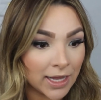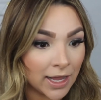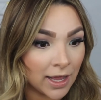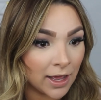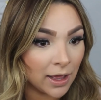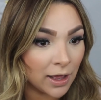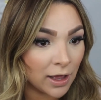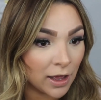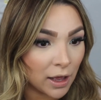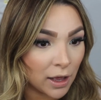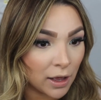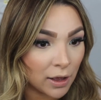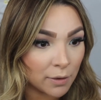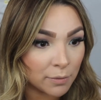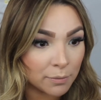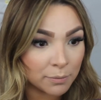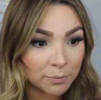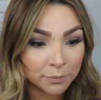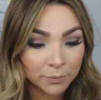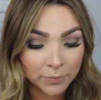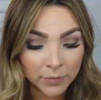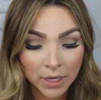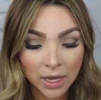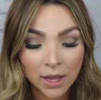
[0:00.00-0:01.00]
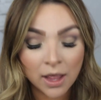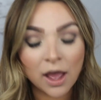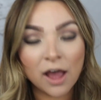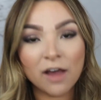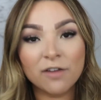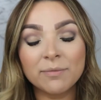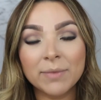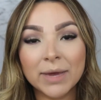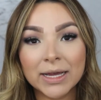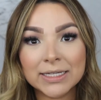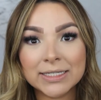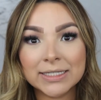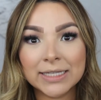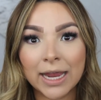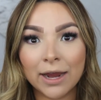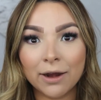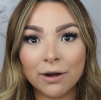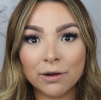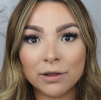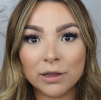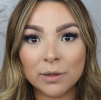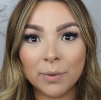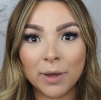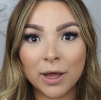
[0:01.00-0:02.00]
of
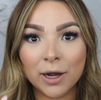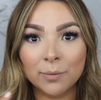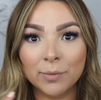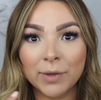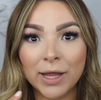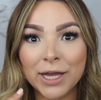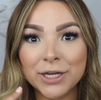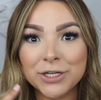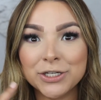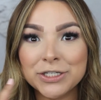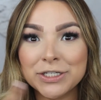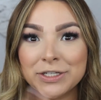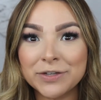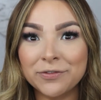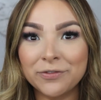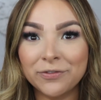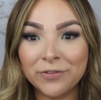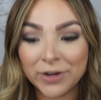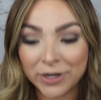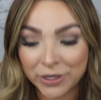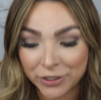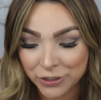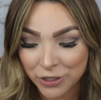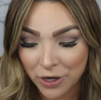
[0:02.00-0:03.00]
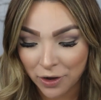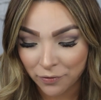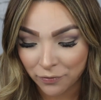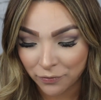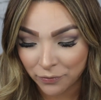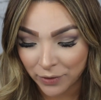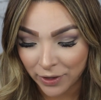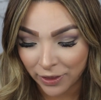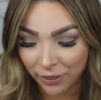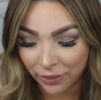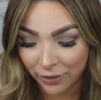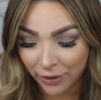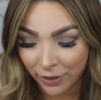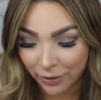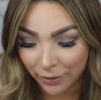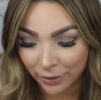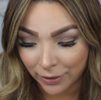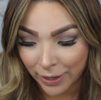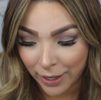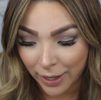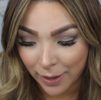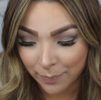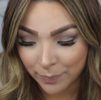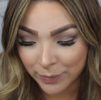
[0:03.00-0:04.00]
mascara on the bottom lashes and finish off with a
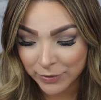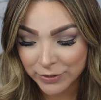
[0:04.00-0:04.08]
lip.